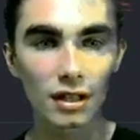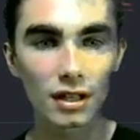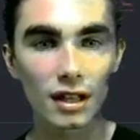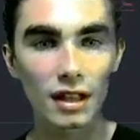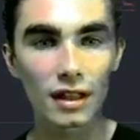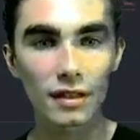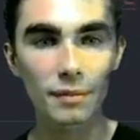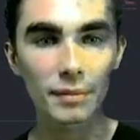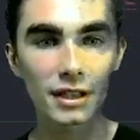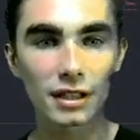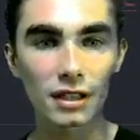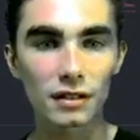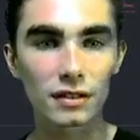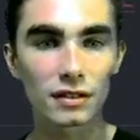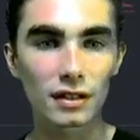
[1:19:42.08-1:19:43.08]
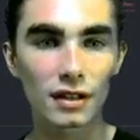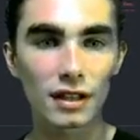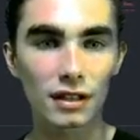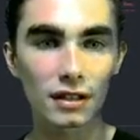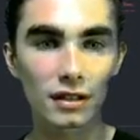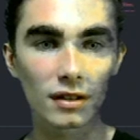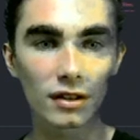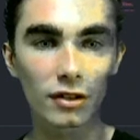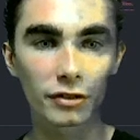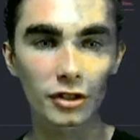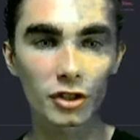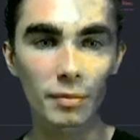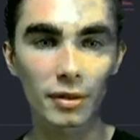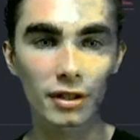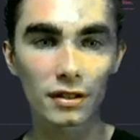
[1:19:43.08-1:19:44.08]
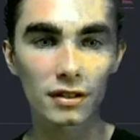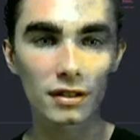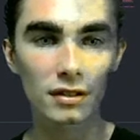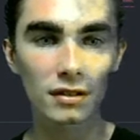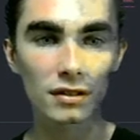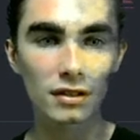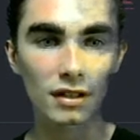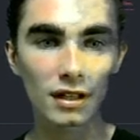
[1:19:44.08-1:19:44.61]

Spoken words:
Because the responses